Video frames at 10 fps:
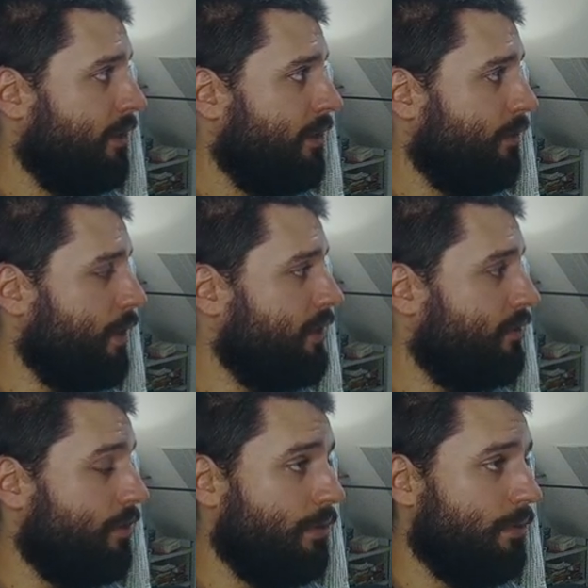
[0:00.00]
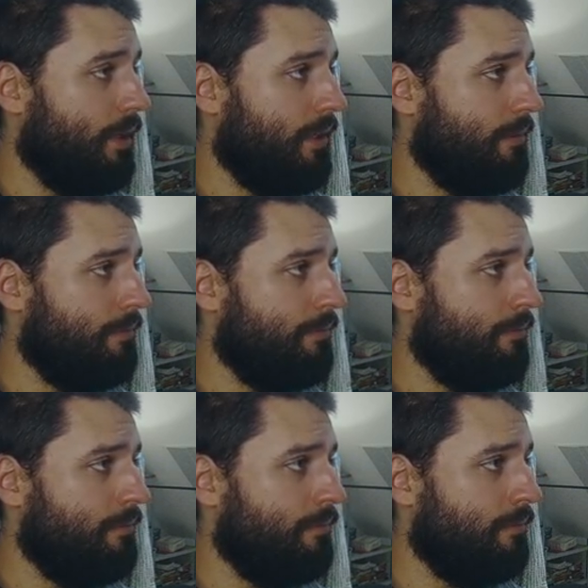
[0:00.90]
Great, so
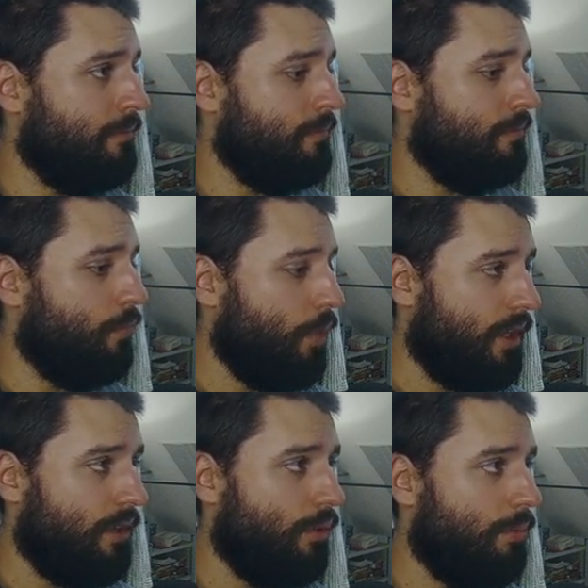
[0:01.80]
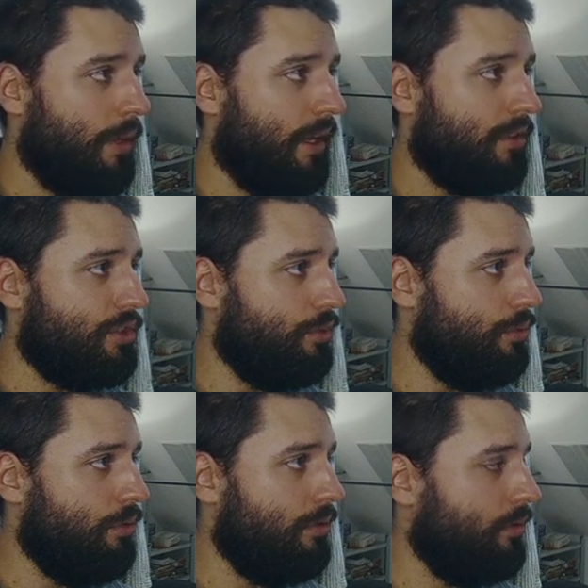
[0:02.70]
um, we can go back
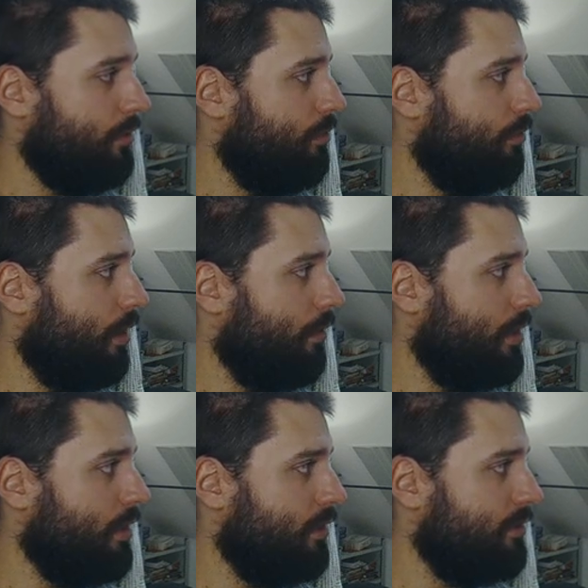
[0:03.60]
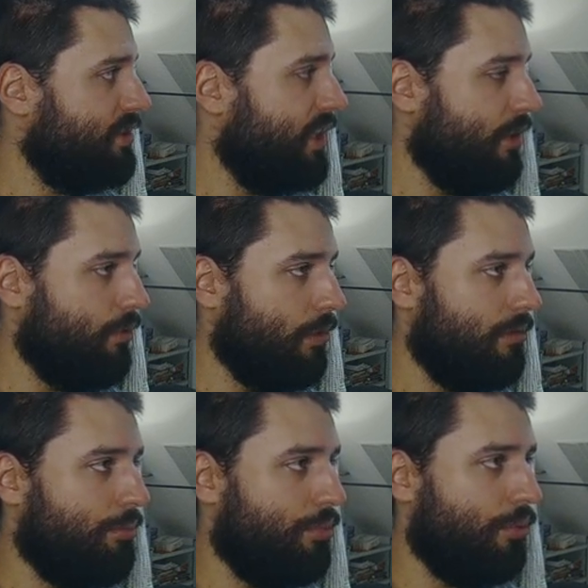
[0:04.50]
soon to our
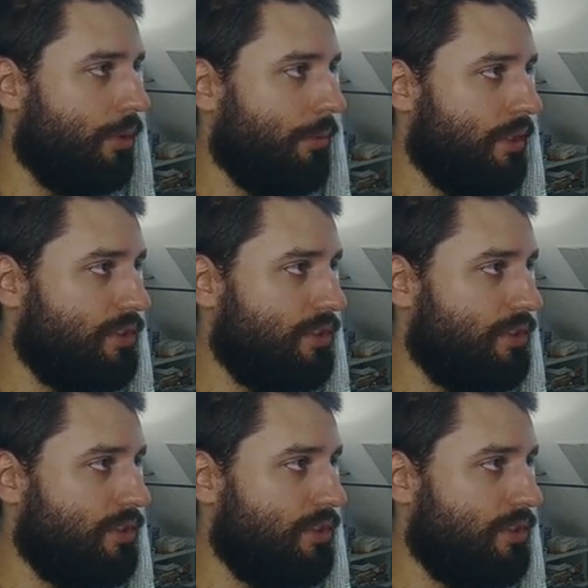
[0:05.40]
scheduled programming.